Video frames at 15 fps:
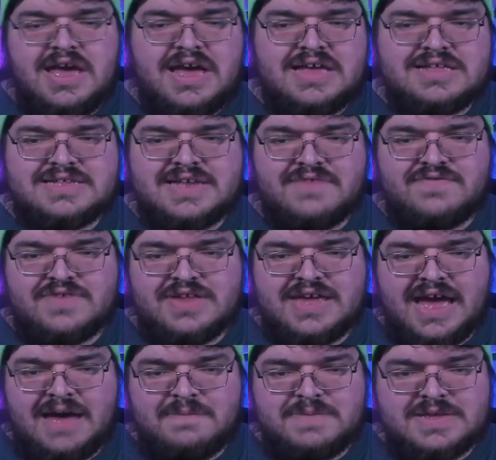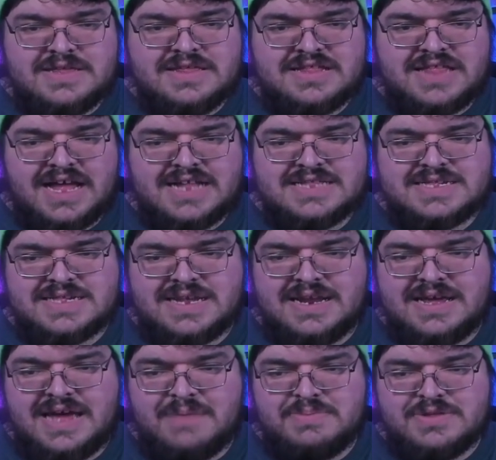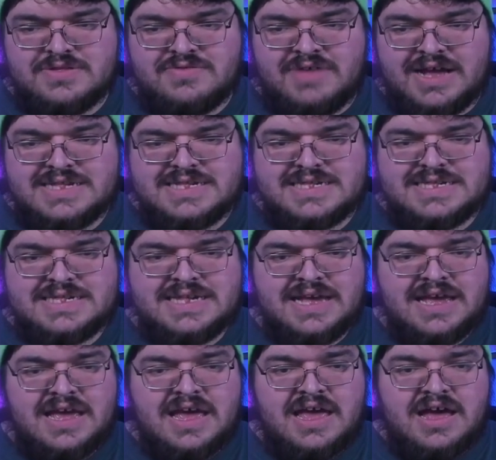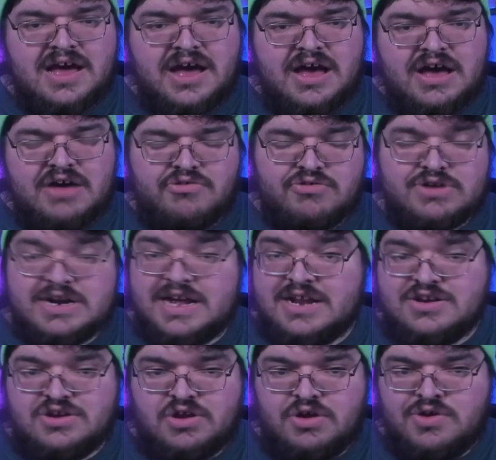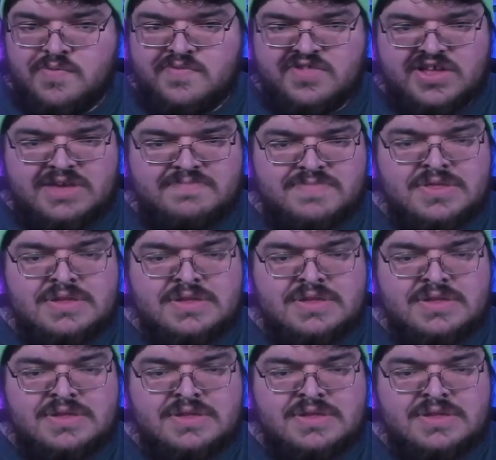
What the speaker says: definitely happy that that's going to happen less or not at all, hopefully.